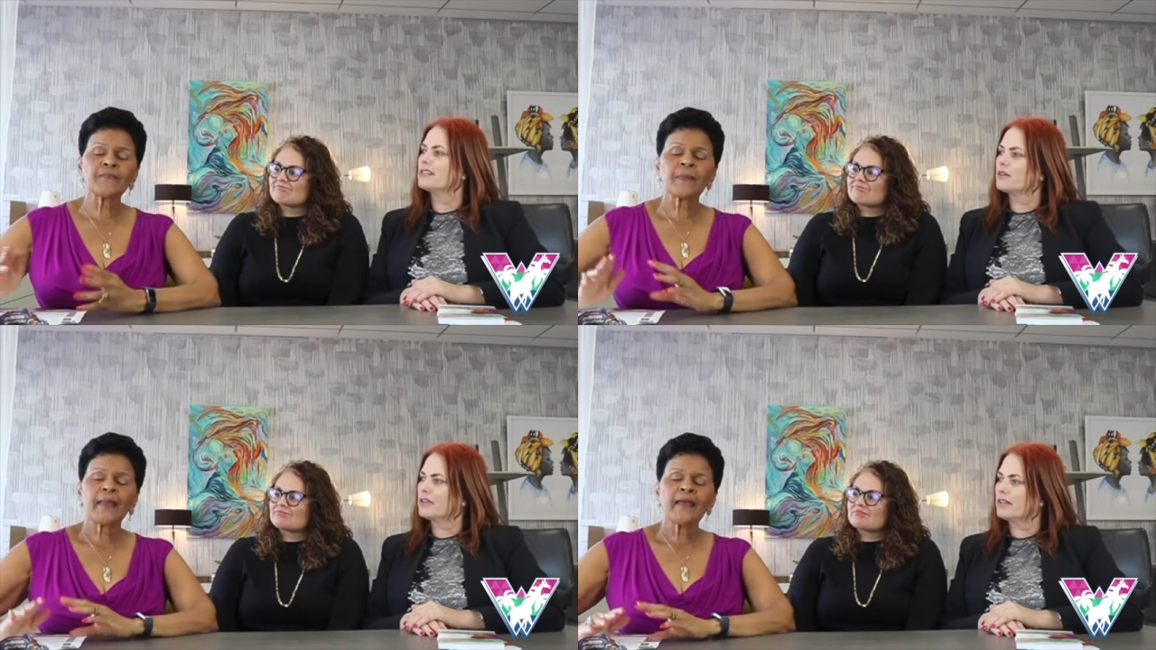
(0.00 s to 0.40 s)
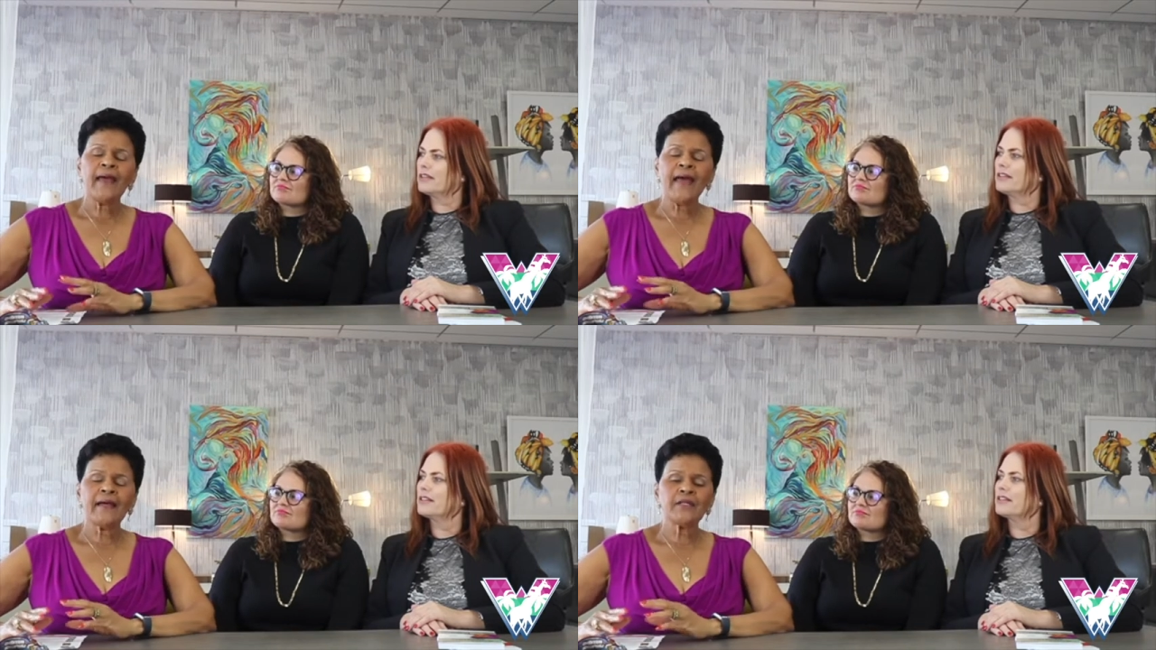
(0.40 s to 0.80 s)
Speaker 1: Okay.
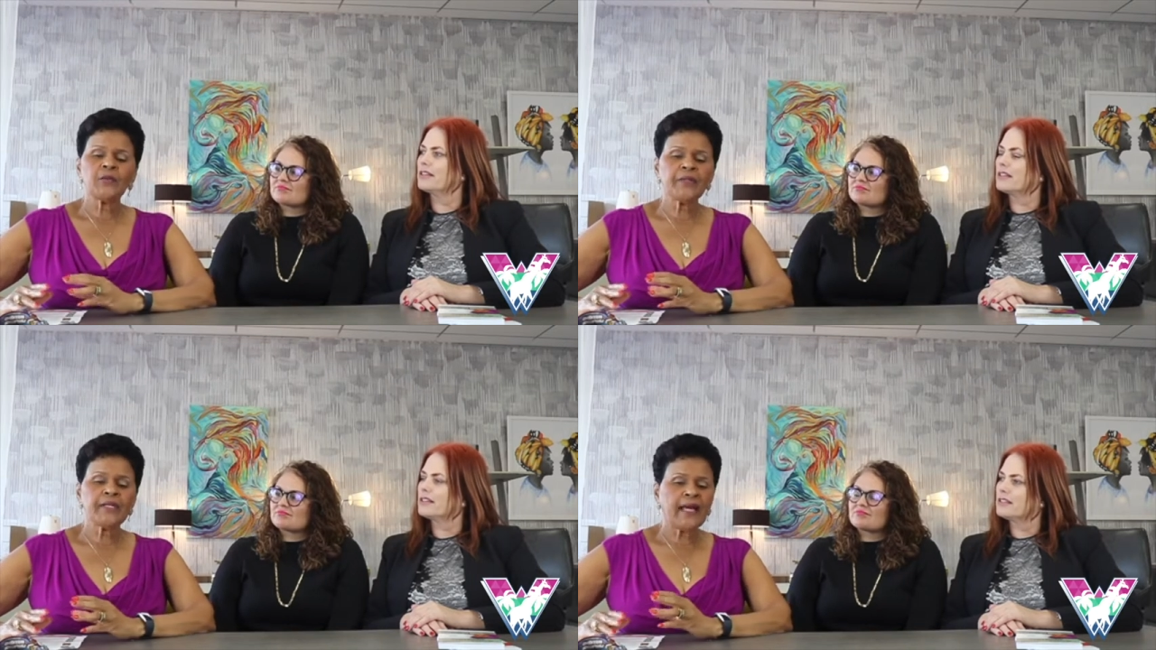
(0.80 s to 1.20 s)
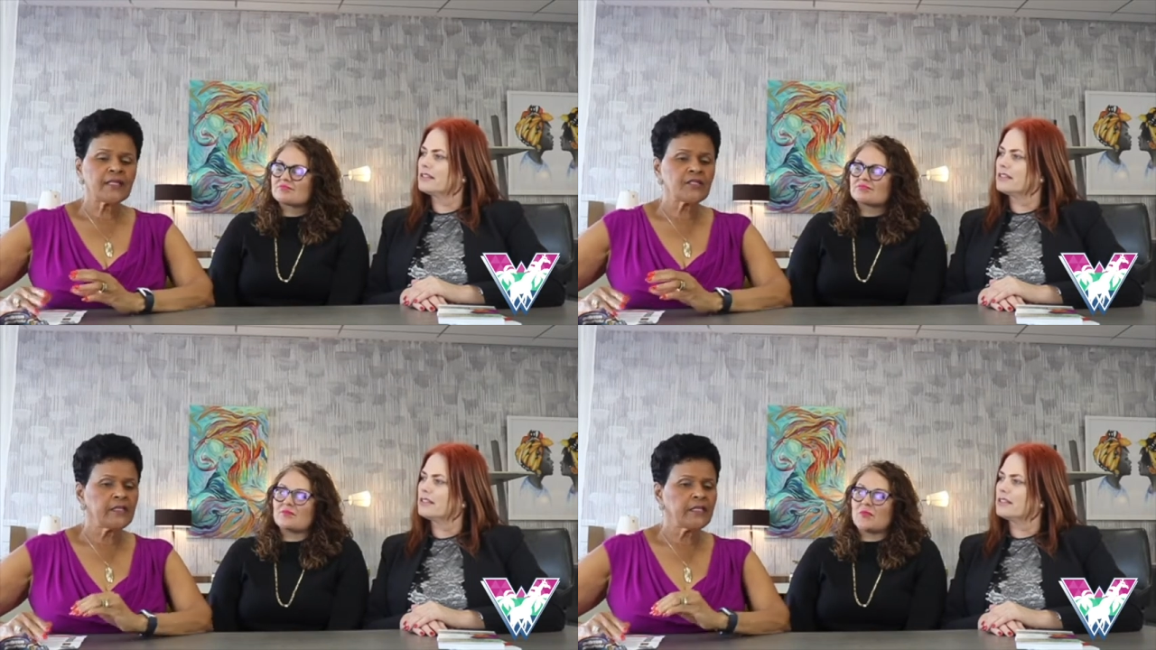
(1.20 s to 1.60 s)
And we
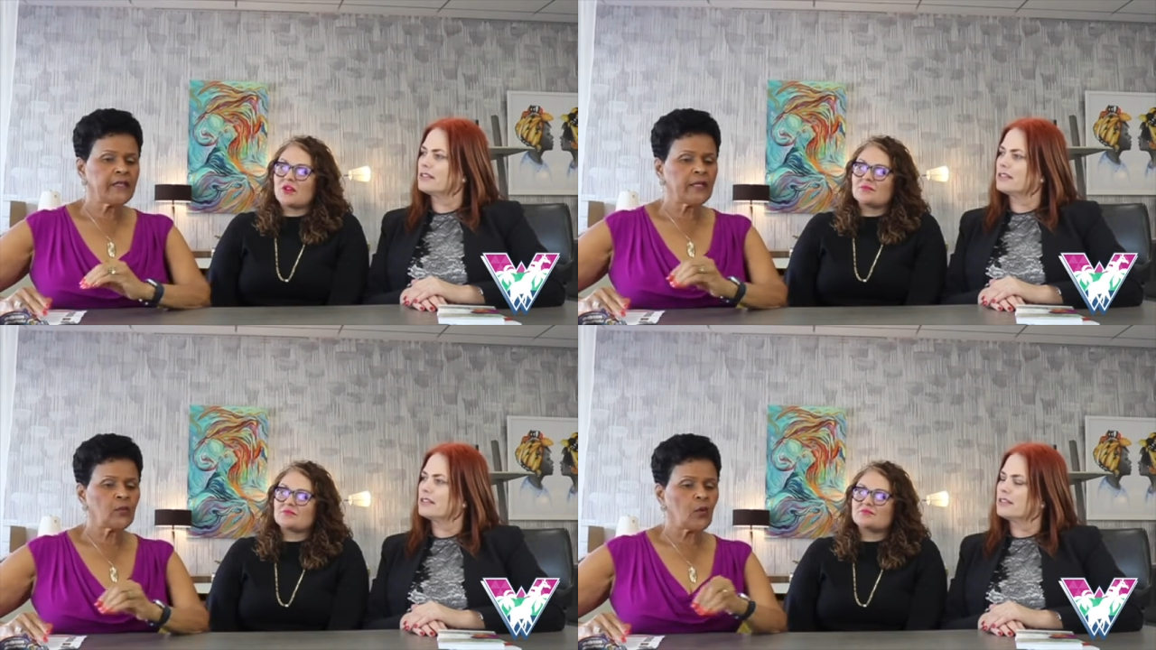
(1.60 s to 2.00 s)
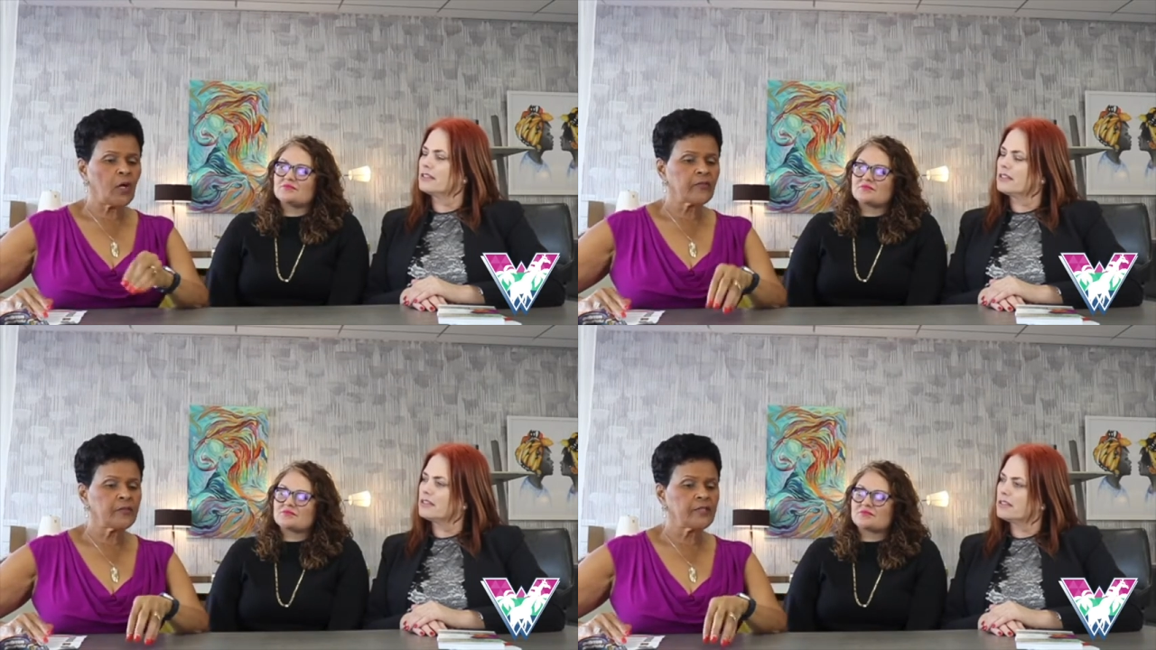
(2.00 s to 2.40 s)
actually then
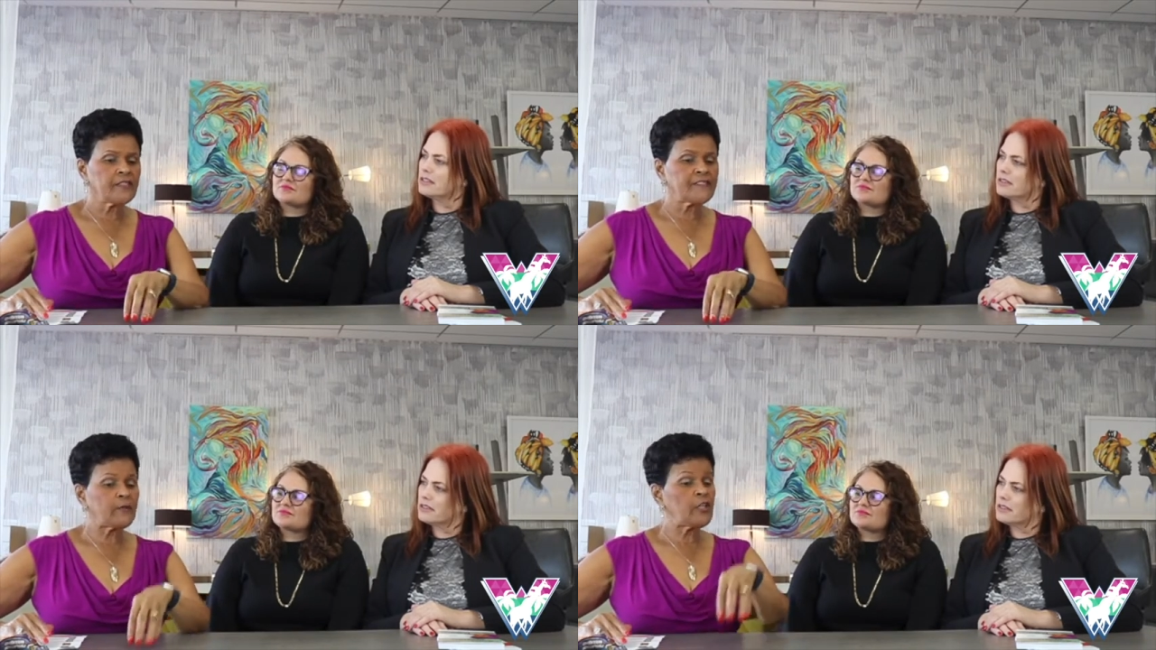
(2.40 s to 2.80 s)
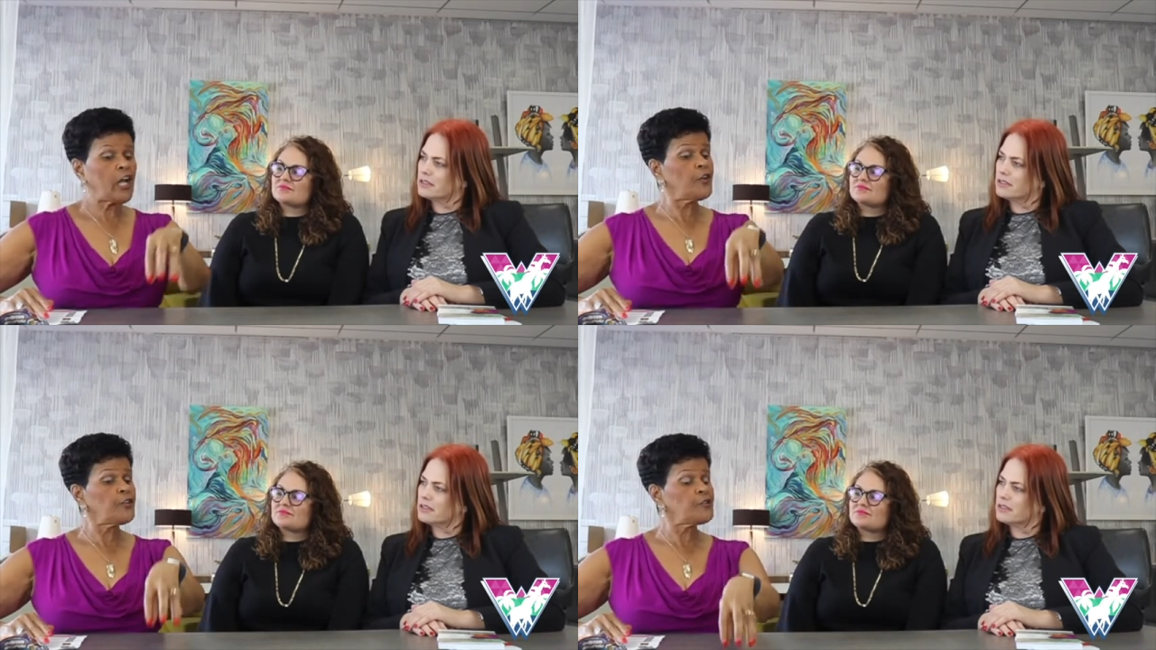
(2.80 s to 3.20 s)
walk from there to say, well,
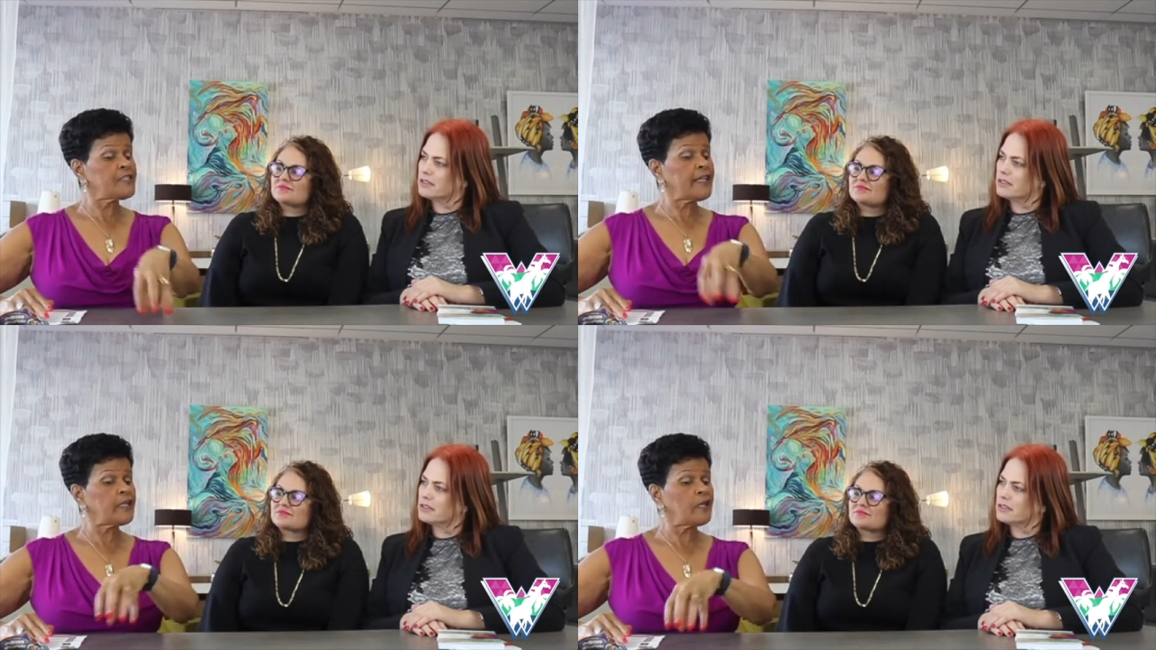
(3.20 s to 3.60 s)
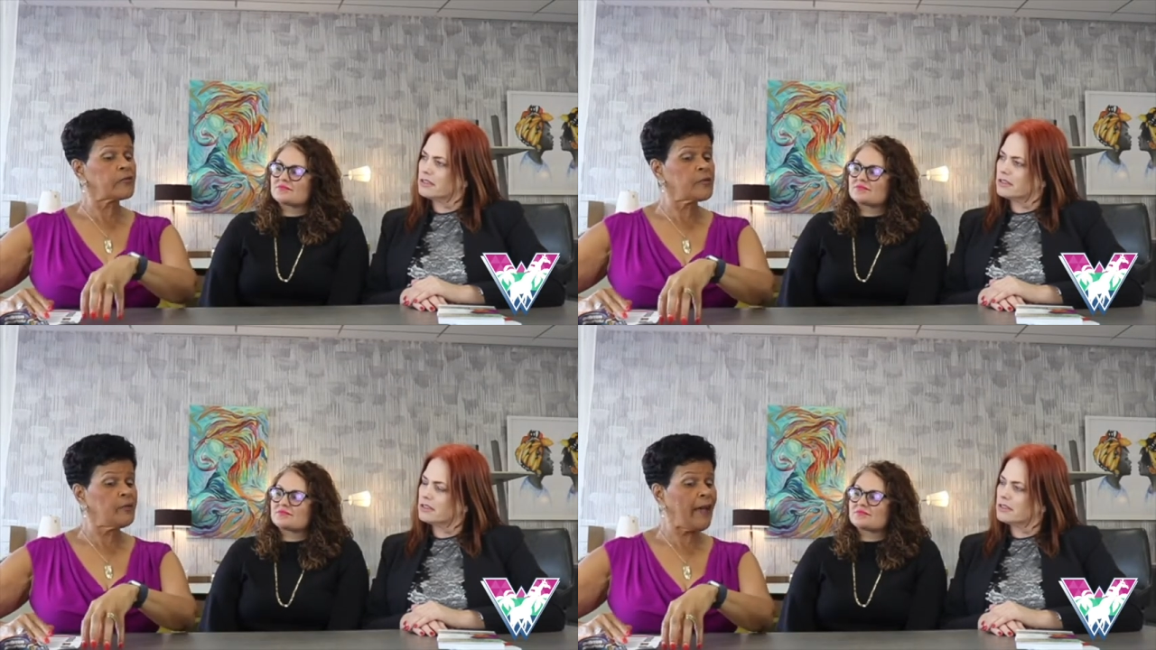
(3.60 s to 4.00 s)
how do you stand out
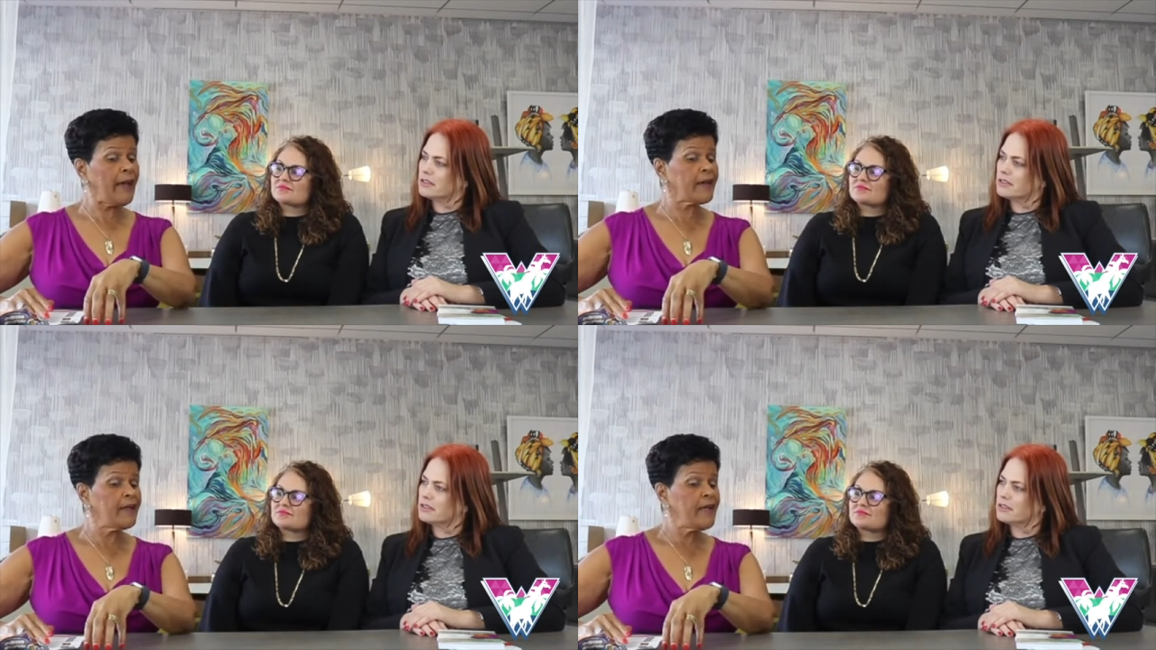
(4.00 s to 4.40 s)
from the pack?